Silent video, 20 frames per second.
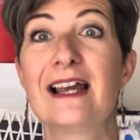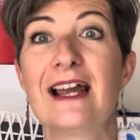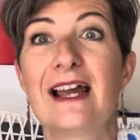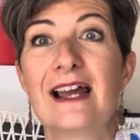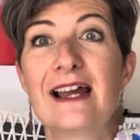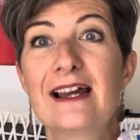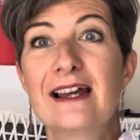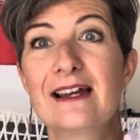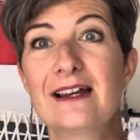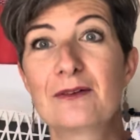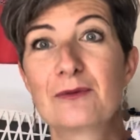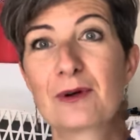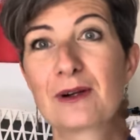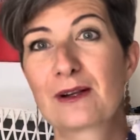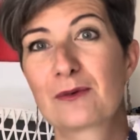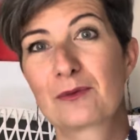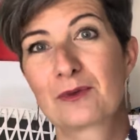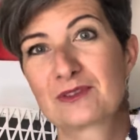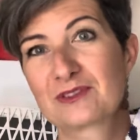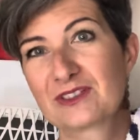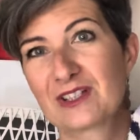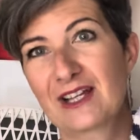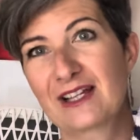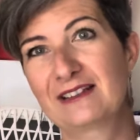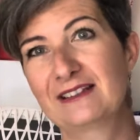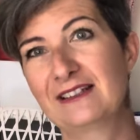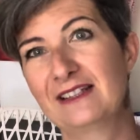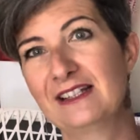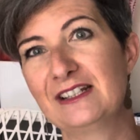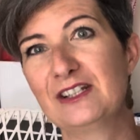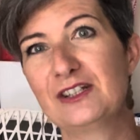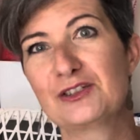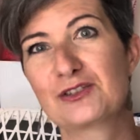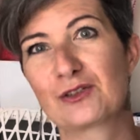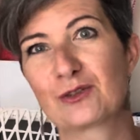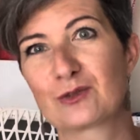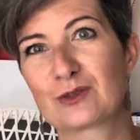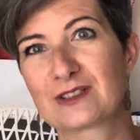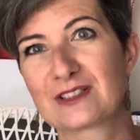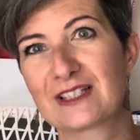uh, when i was at the
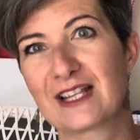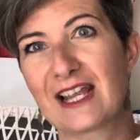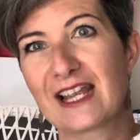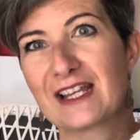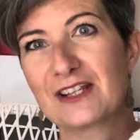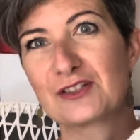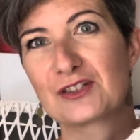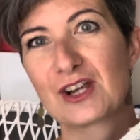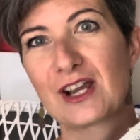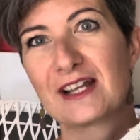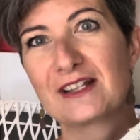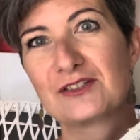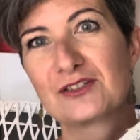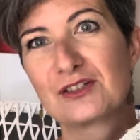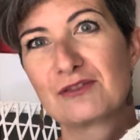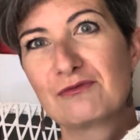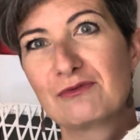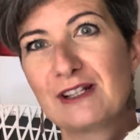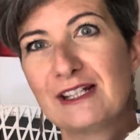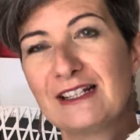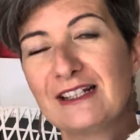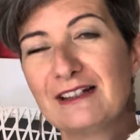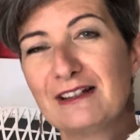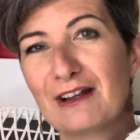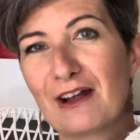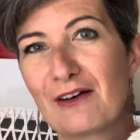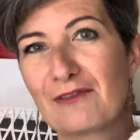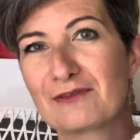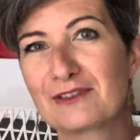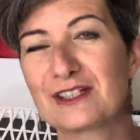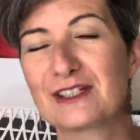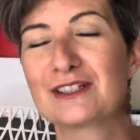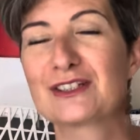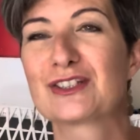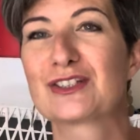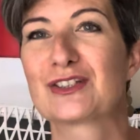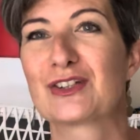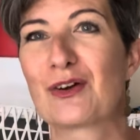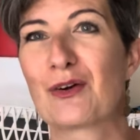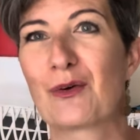initial stage and she really loved it
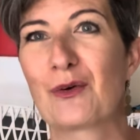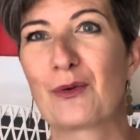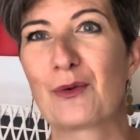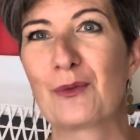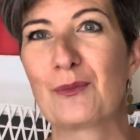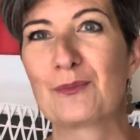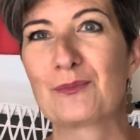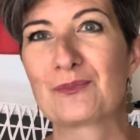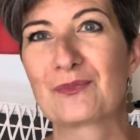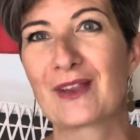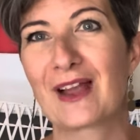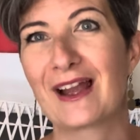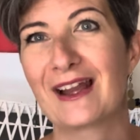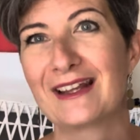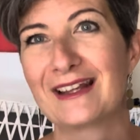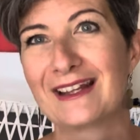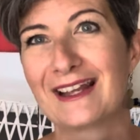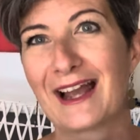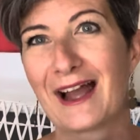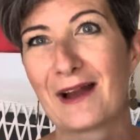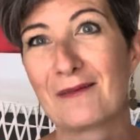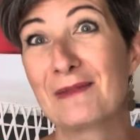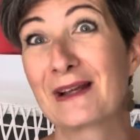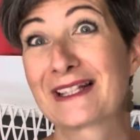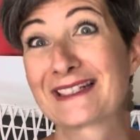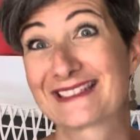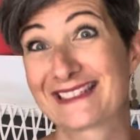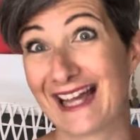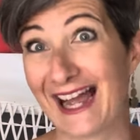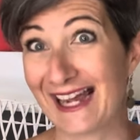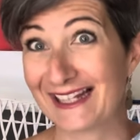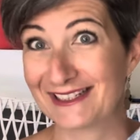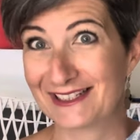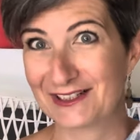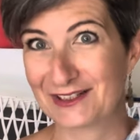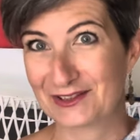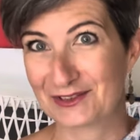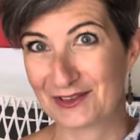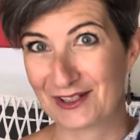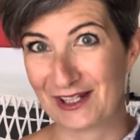so i i'm
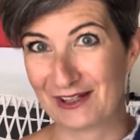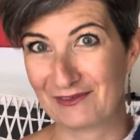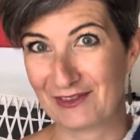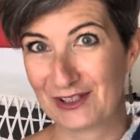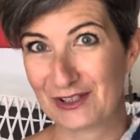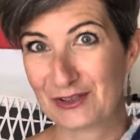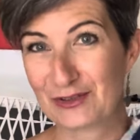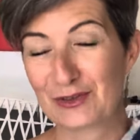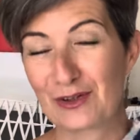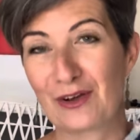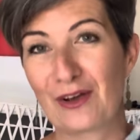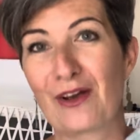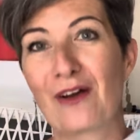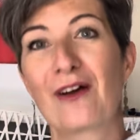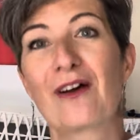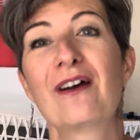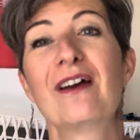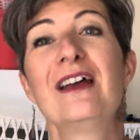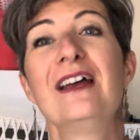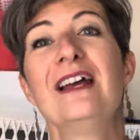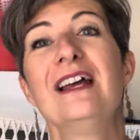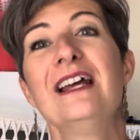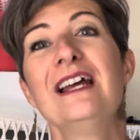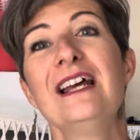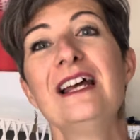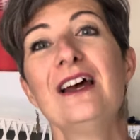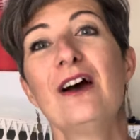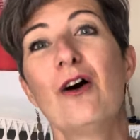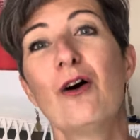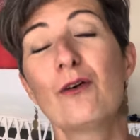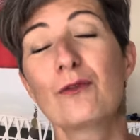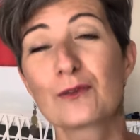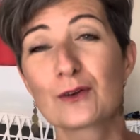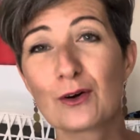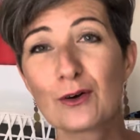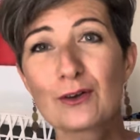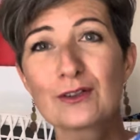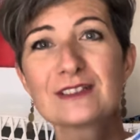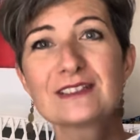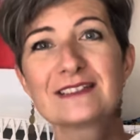excited to give it to her of
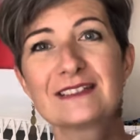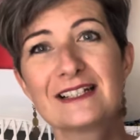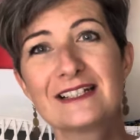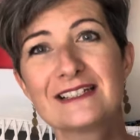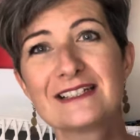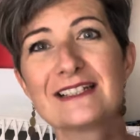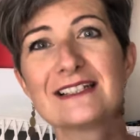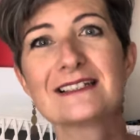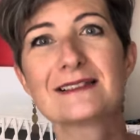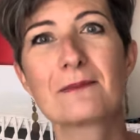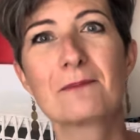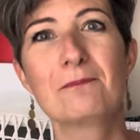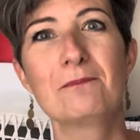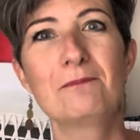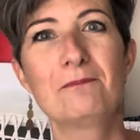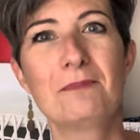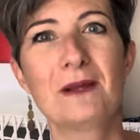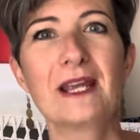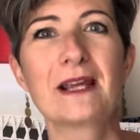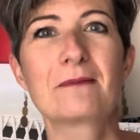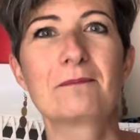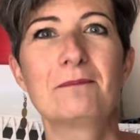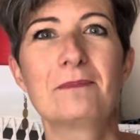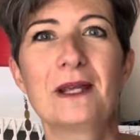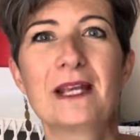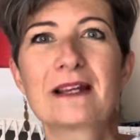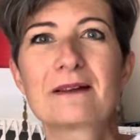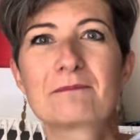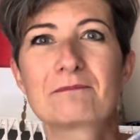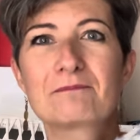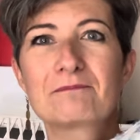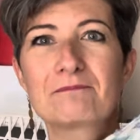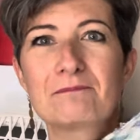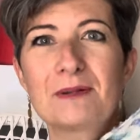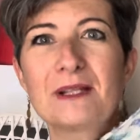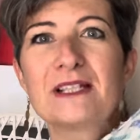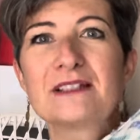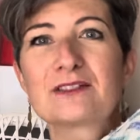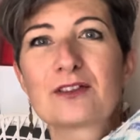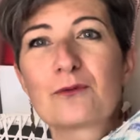course it is a big big
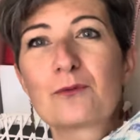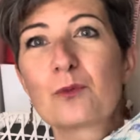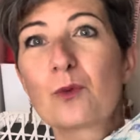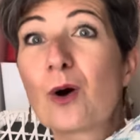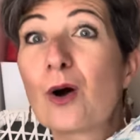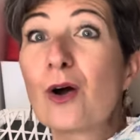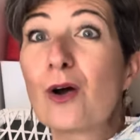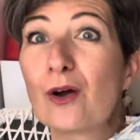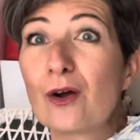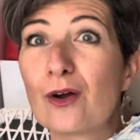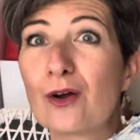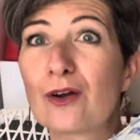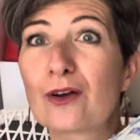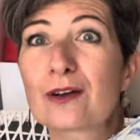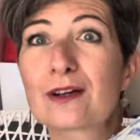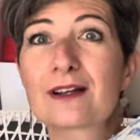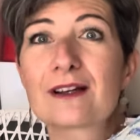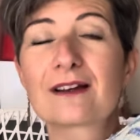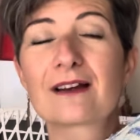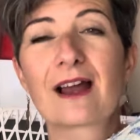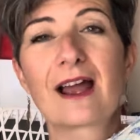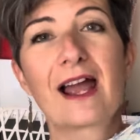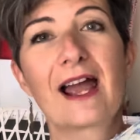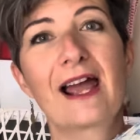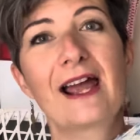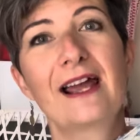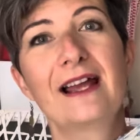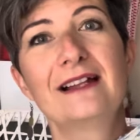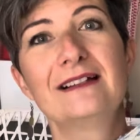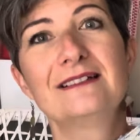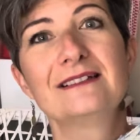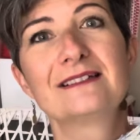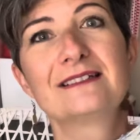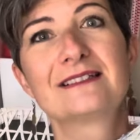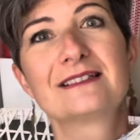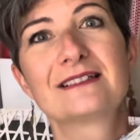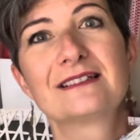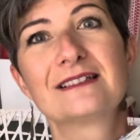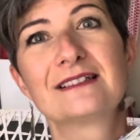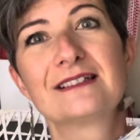piece of work and
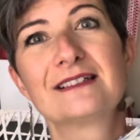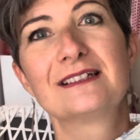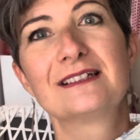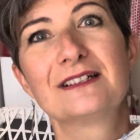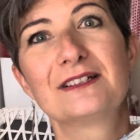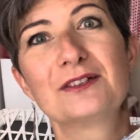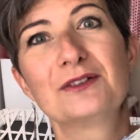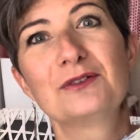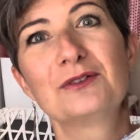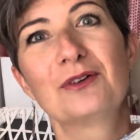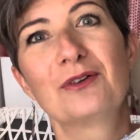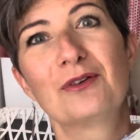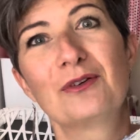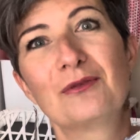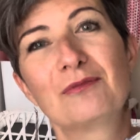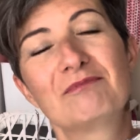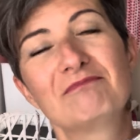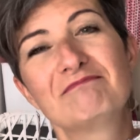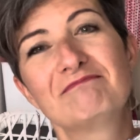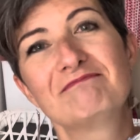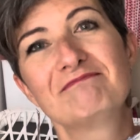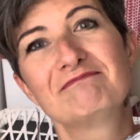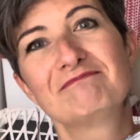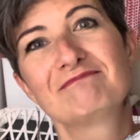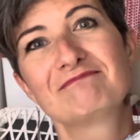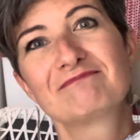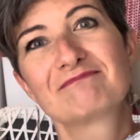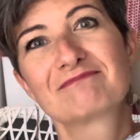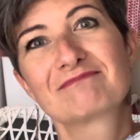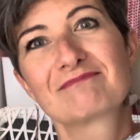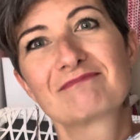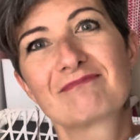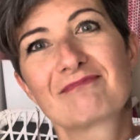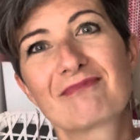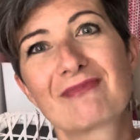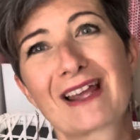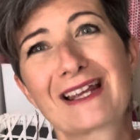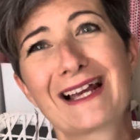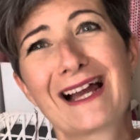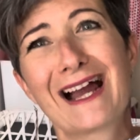uh, you know
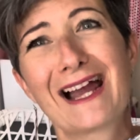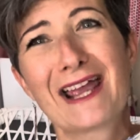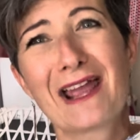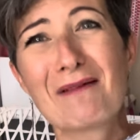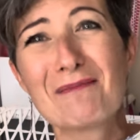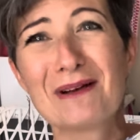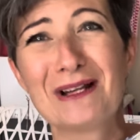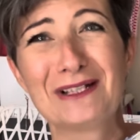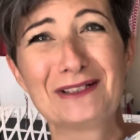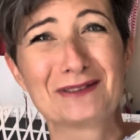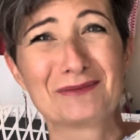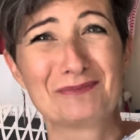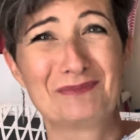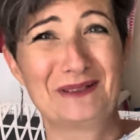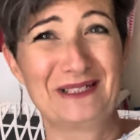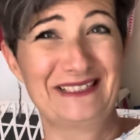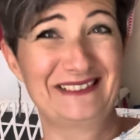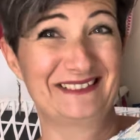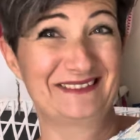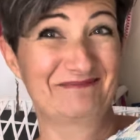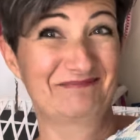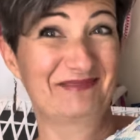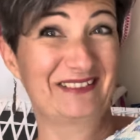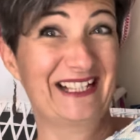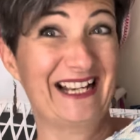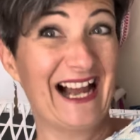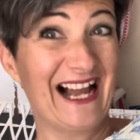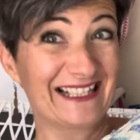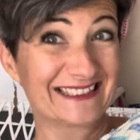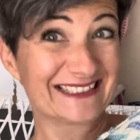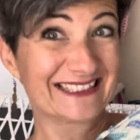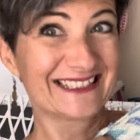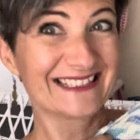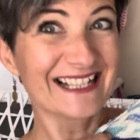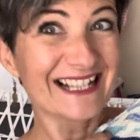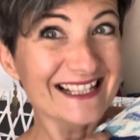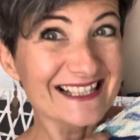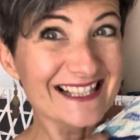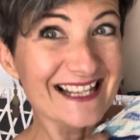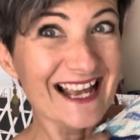i am a little bit gutted
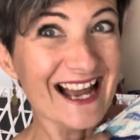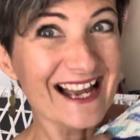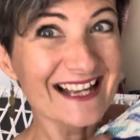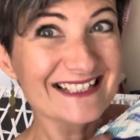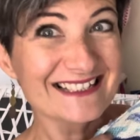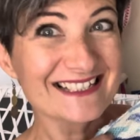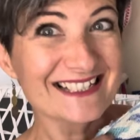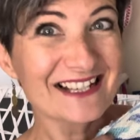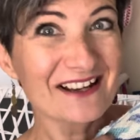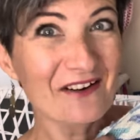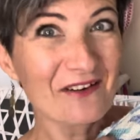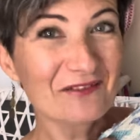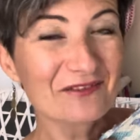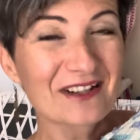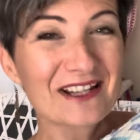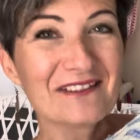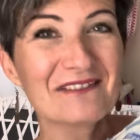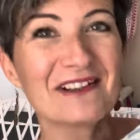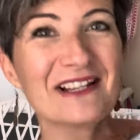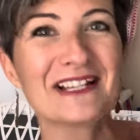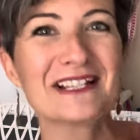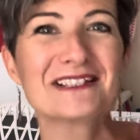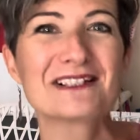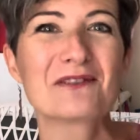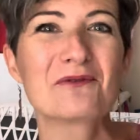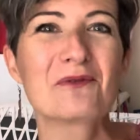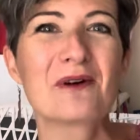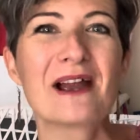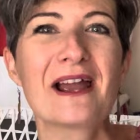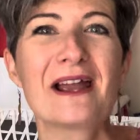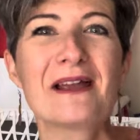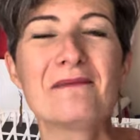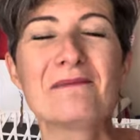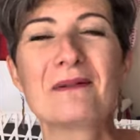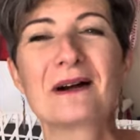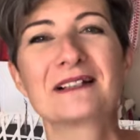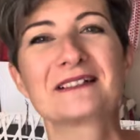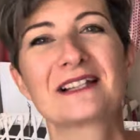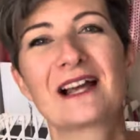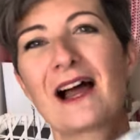at the idea of giving it away
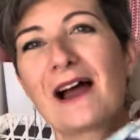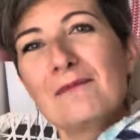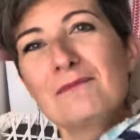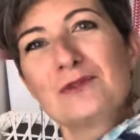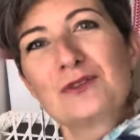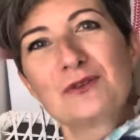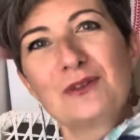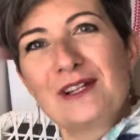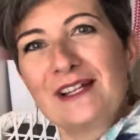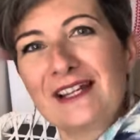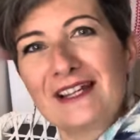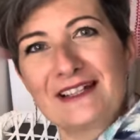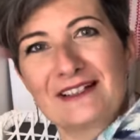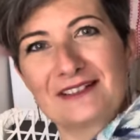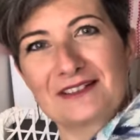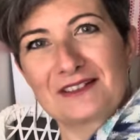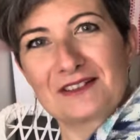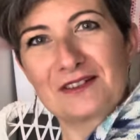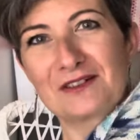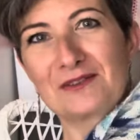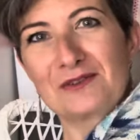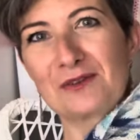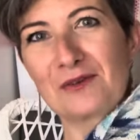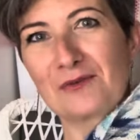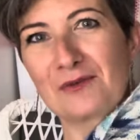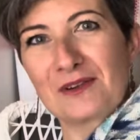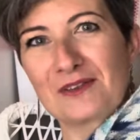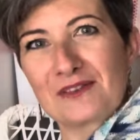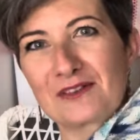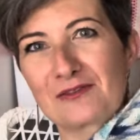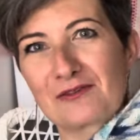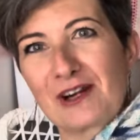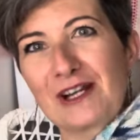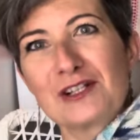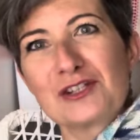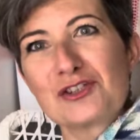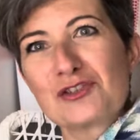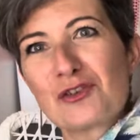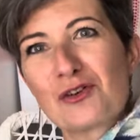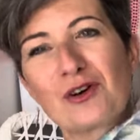but i'm doing it you know with
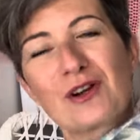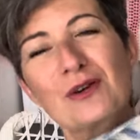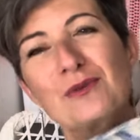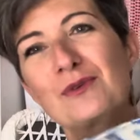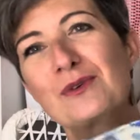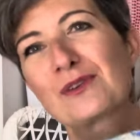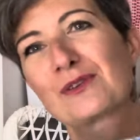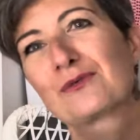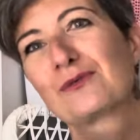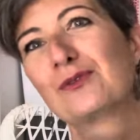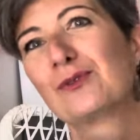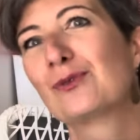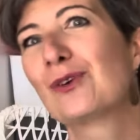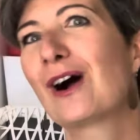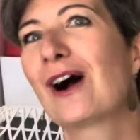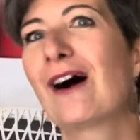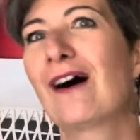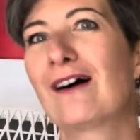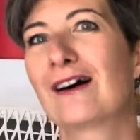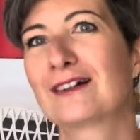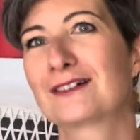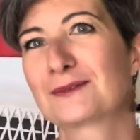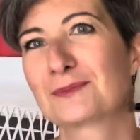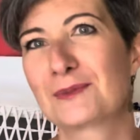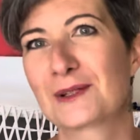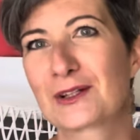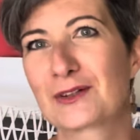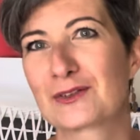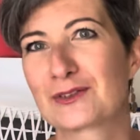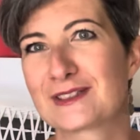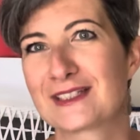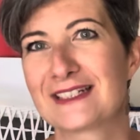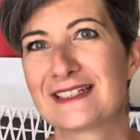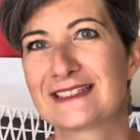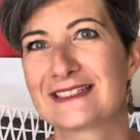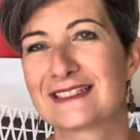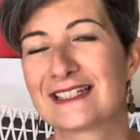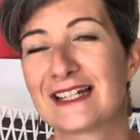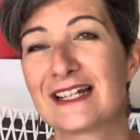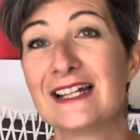great joy and with a full heart because
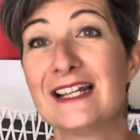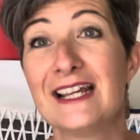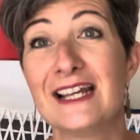it's uh,